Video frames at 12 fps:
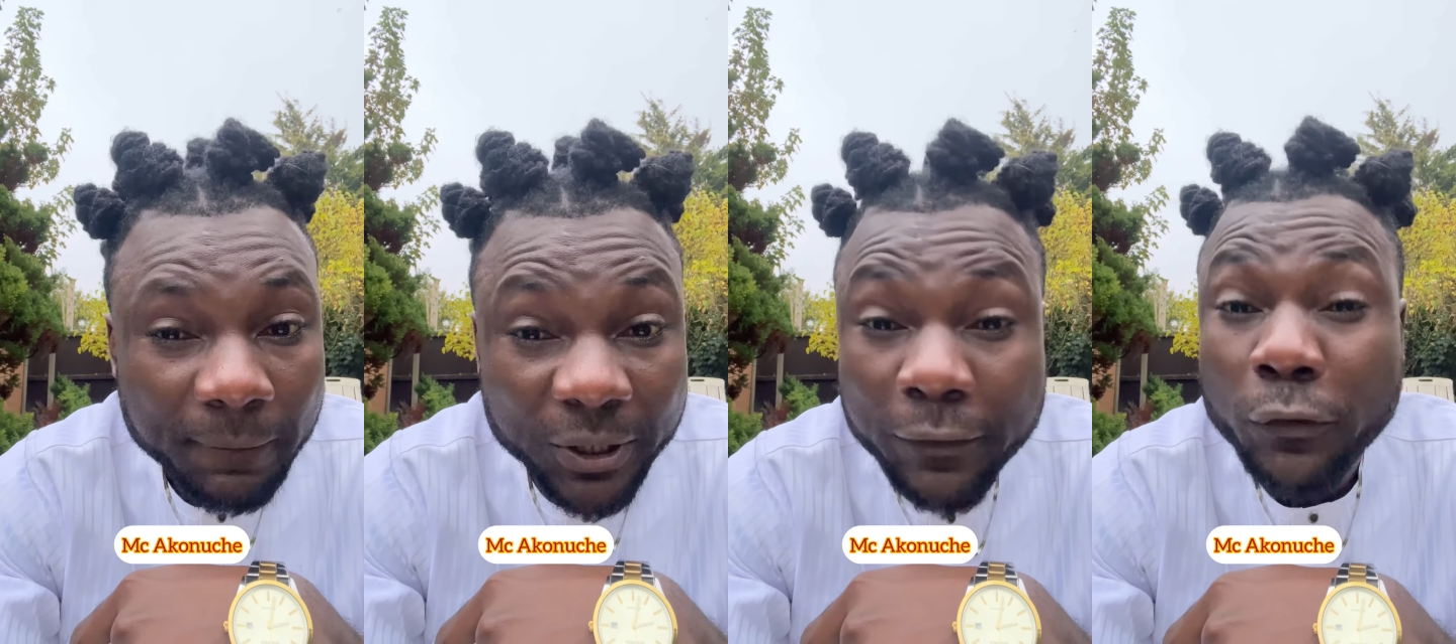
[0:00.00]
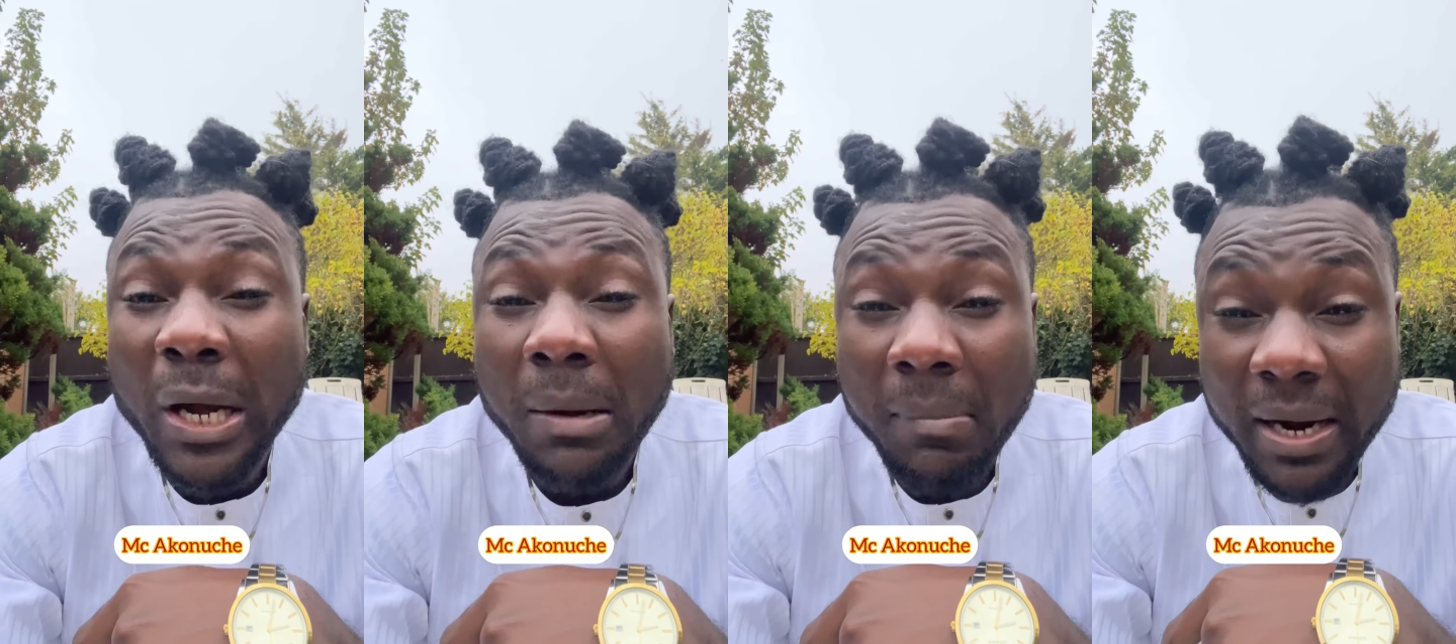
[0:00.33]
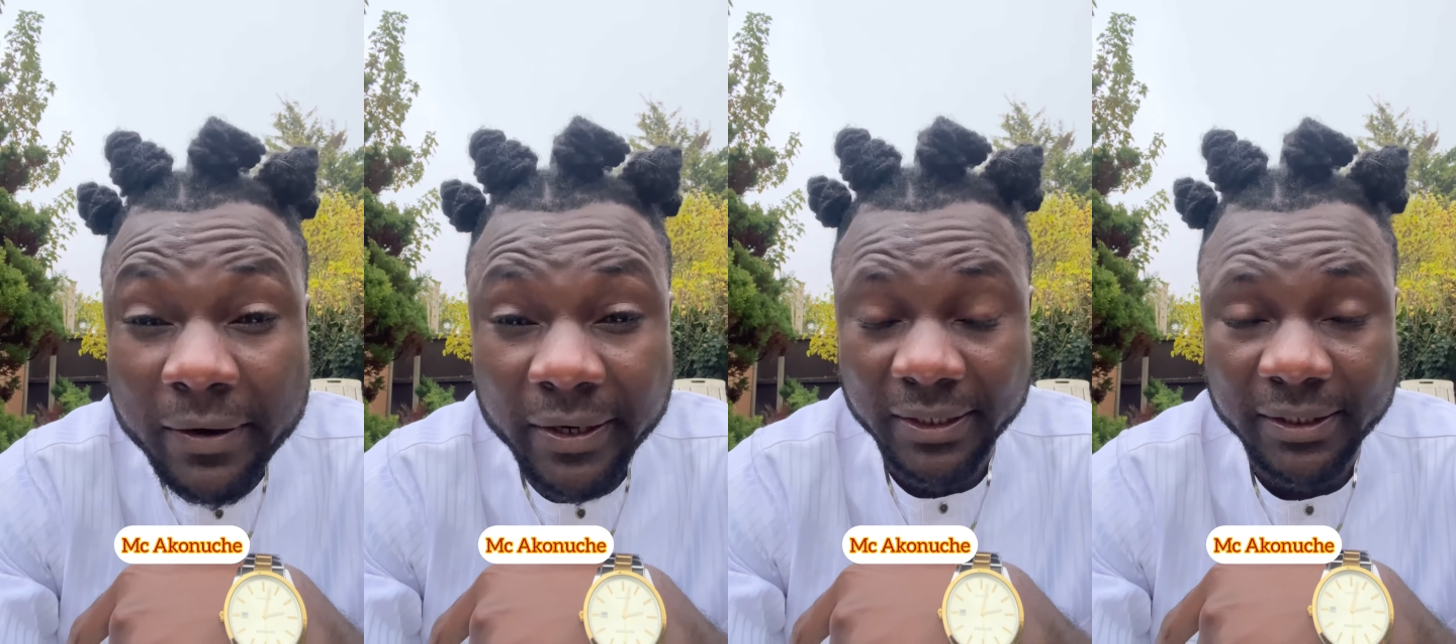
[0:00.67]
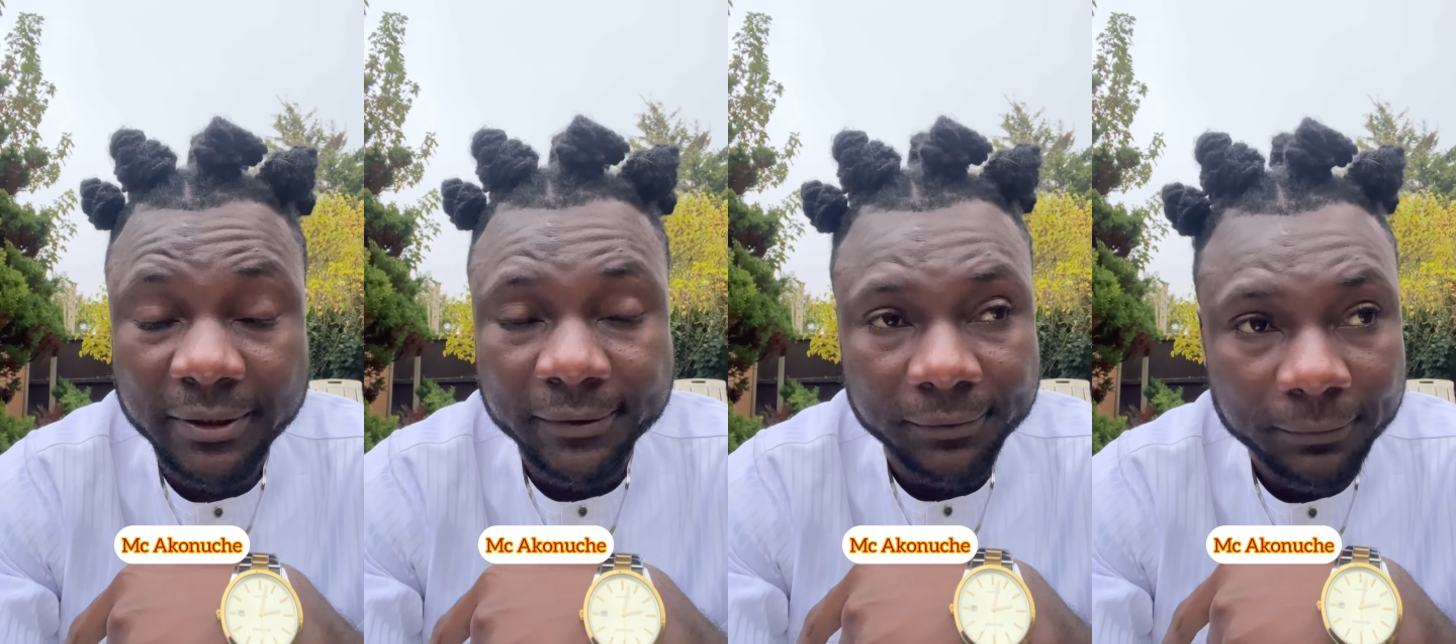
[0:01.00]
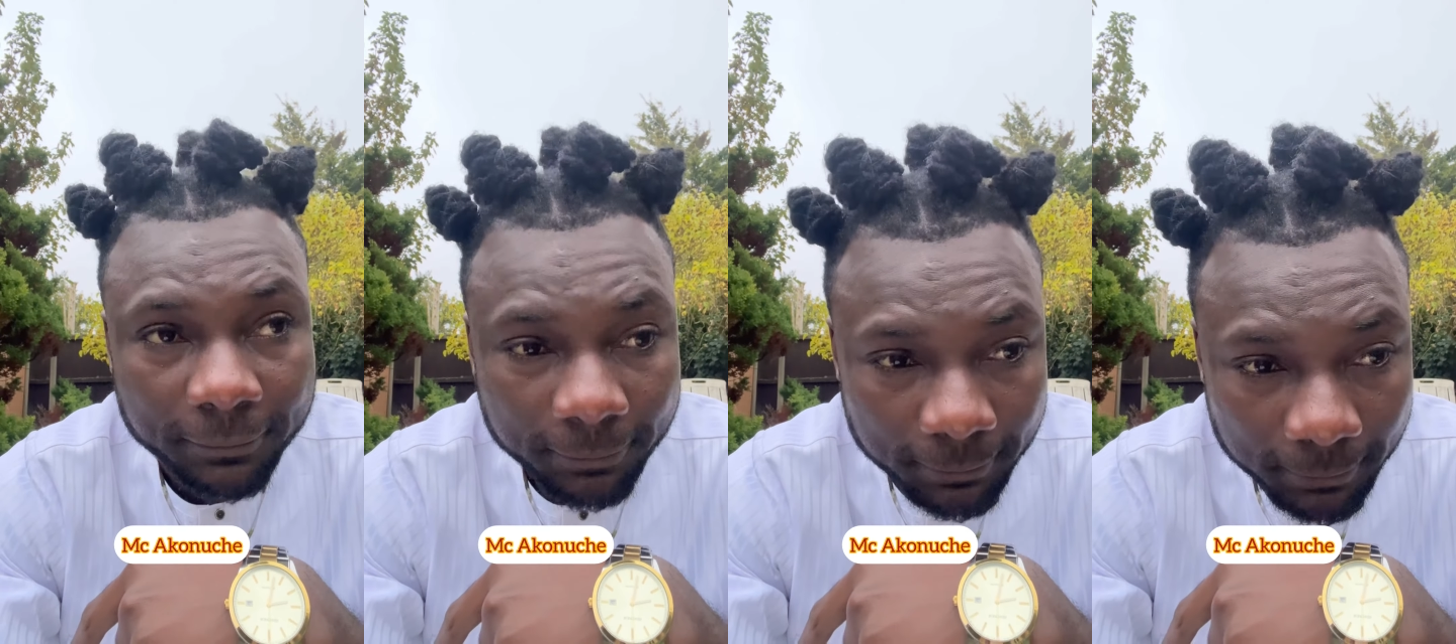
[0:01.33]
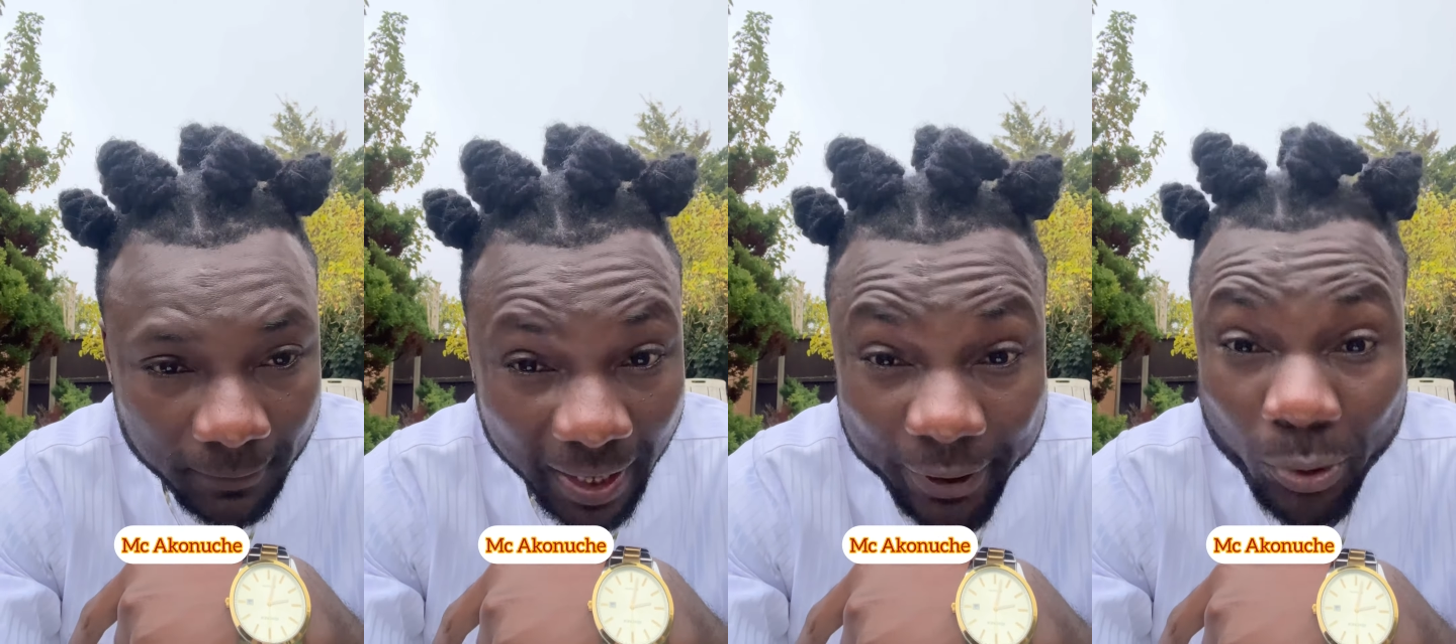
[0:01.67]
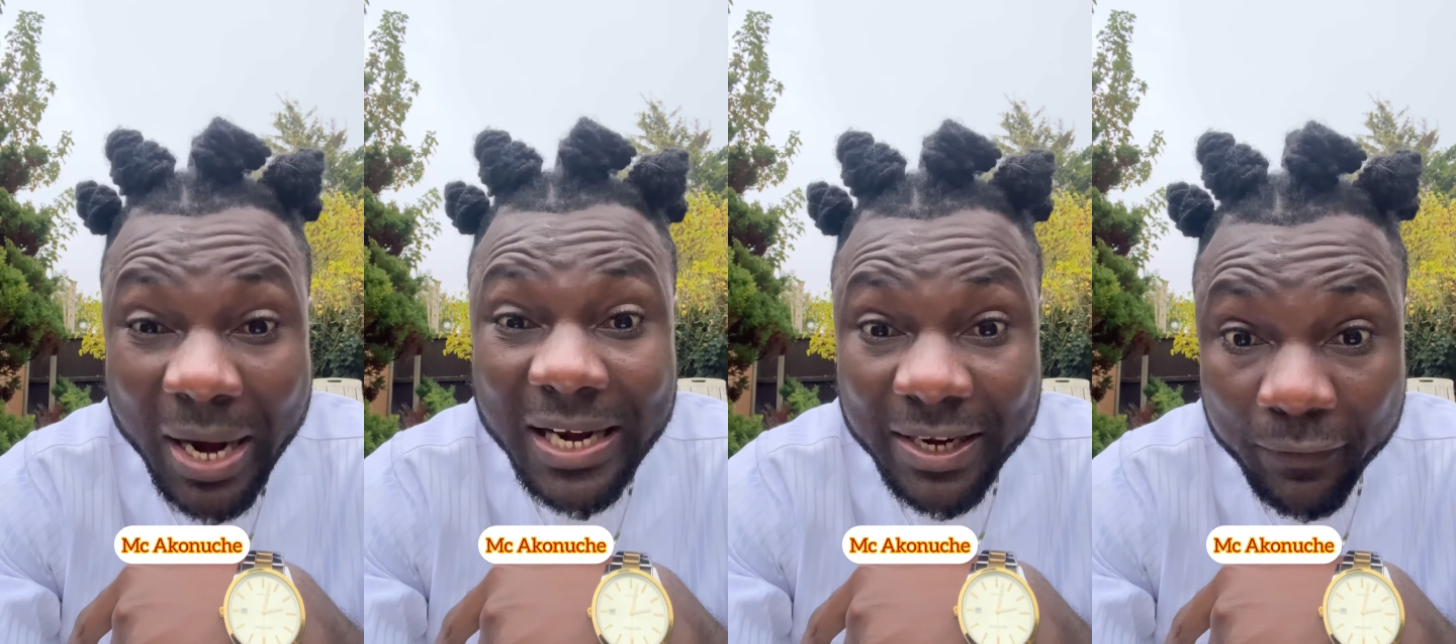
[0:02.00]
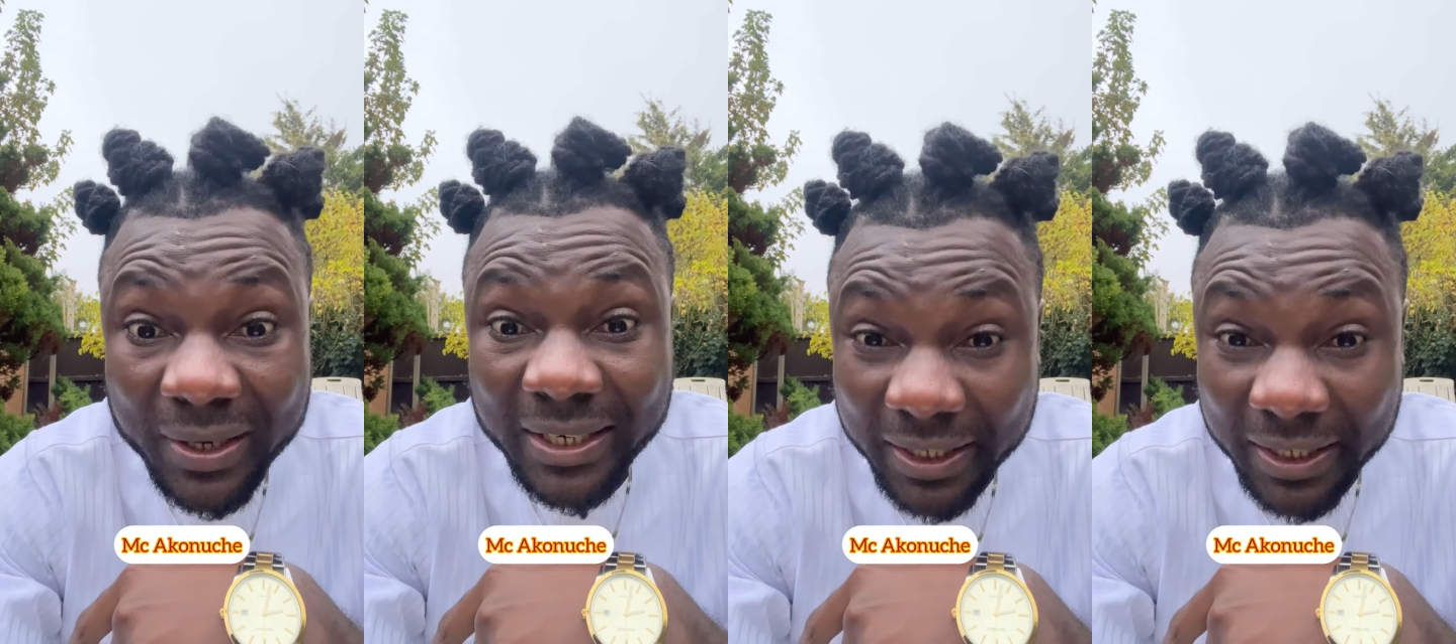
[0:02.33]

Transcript: If you are married and you are living